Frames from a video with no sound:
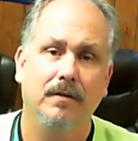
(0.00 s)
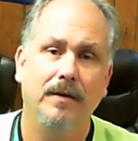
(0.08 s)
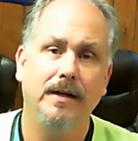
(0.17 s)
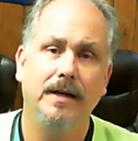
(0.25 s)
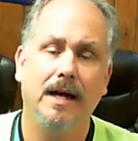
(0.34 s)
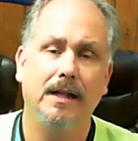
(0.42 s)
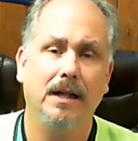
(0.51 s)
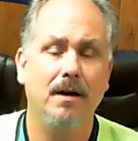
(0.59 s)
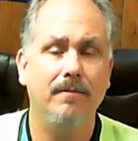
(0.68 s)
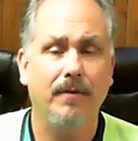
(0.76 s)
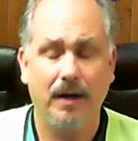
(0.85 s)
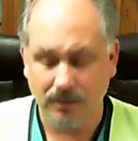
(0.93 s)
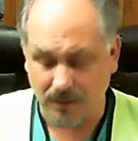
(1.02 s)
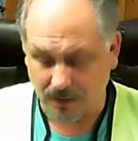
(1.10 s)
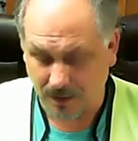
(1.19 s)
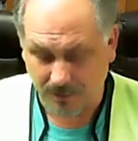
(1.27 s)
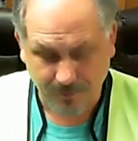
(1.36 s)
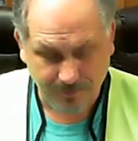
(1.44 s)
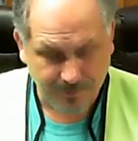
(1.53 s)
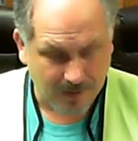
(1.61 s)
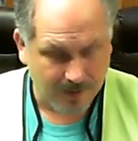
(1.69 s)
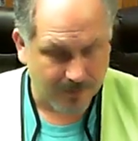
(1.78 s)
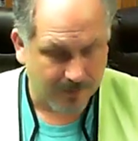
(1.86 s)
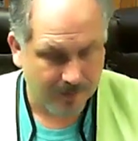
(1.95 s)
He did not love us and love the
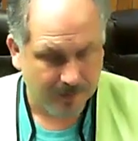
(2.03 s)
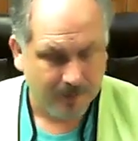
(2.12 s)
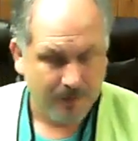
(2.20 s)
Father.